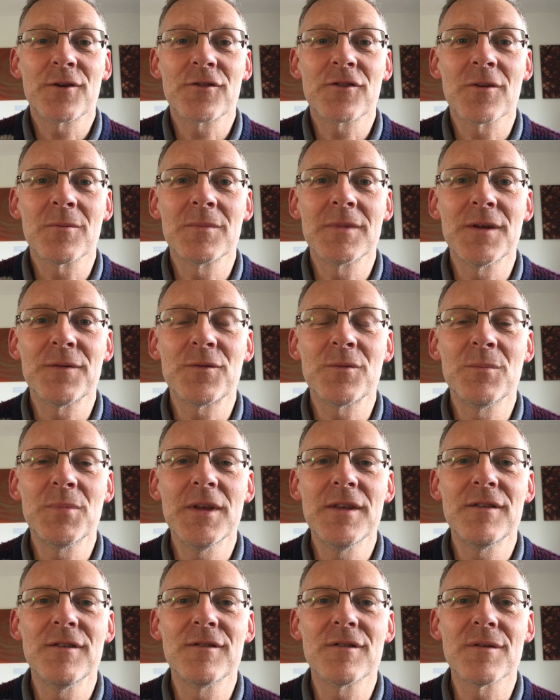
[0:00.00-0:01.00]
some different
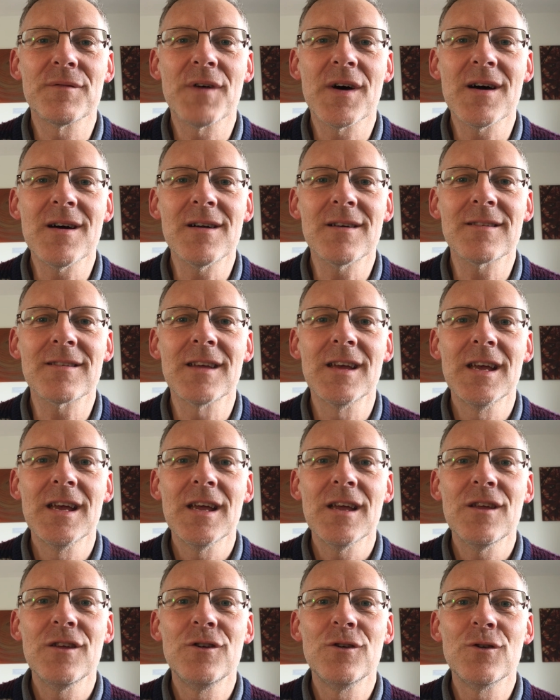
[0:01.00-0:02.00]
pieces of art
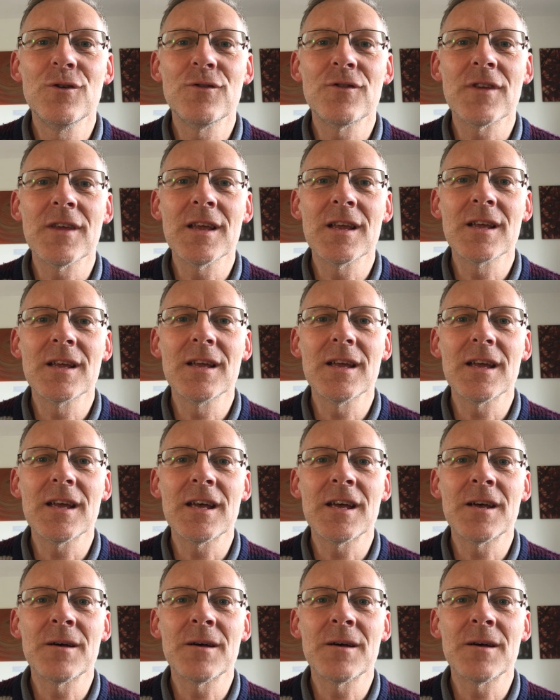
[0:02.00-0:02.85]
using